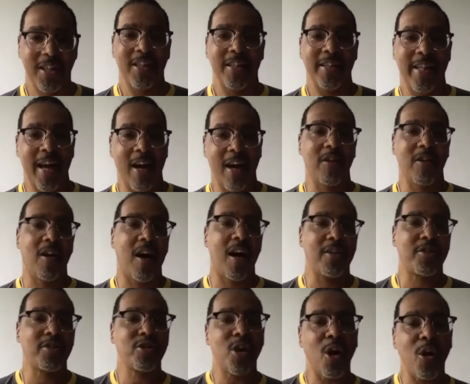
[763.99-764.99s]
Now God
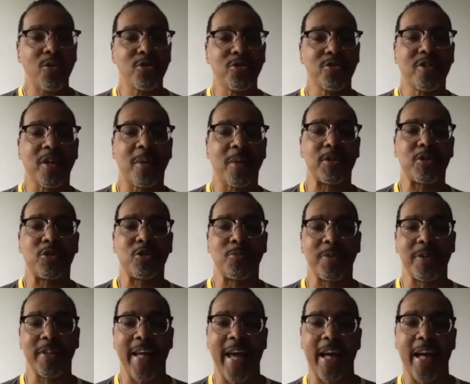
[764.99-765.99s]
shows you something
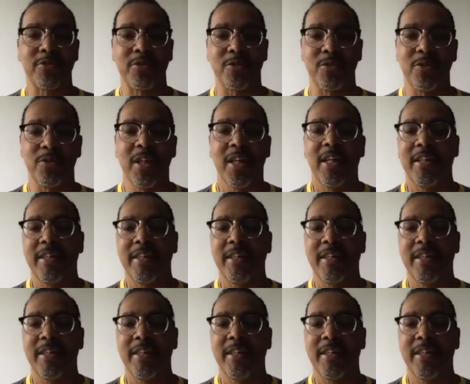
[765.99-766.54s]
supernatural.